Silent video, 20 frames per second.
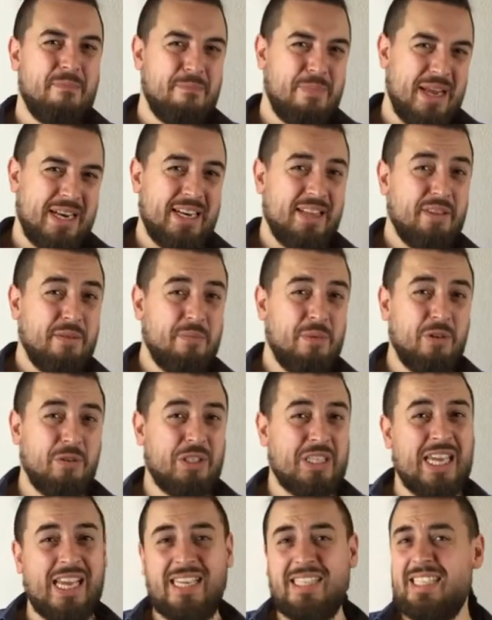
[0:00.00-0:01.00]
But in the
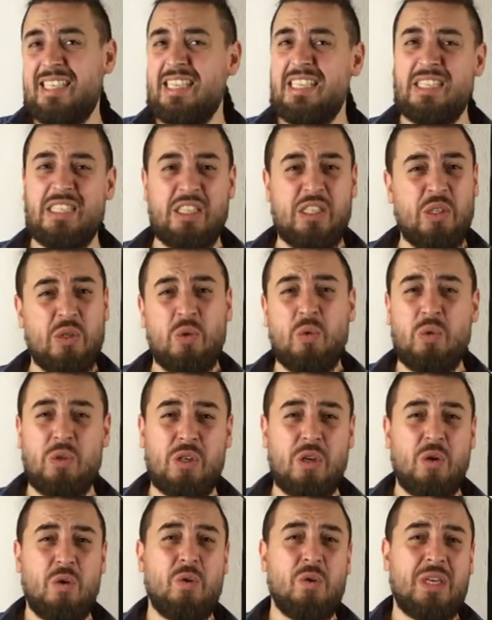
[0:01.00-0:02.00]
most cases, you
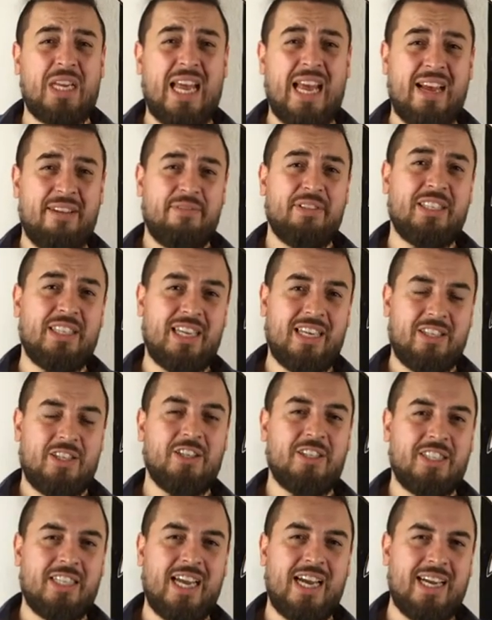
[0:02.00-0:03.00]
don't have such
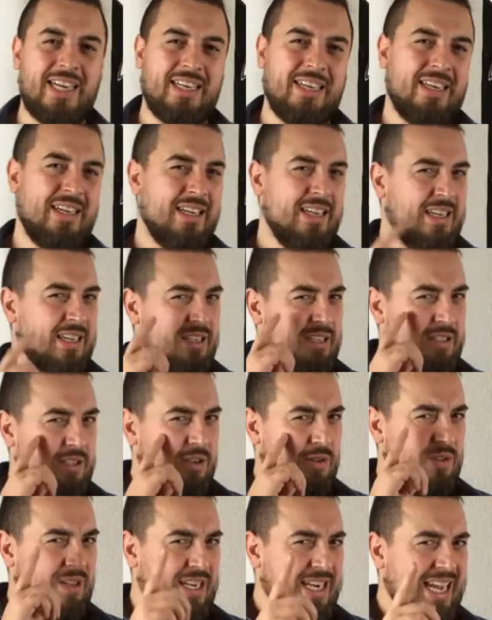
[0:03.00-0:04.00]
a sign.
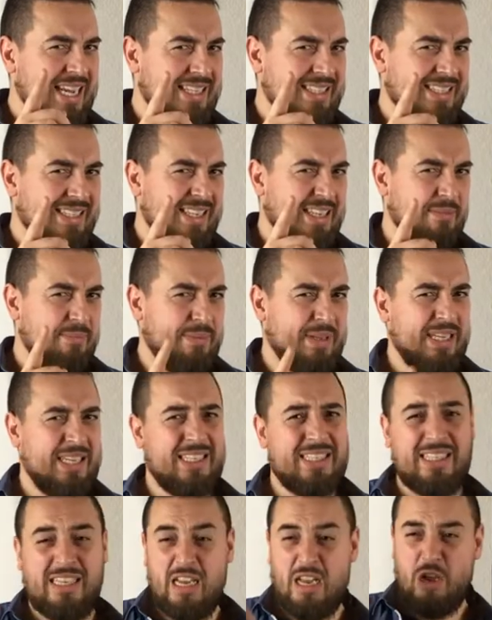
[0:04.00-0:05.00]
So the next tip
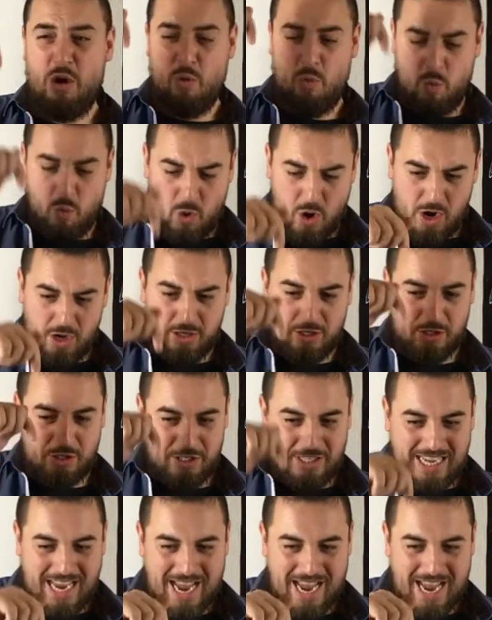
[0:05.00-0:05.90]
is watch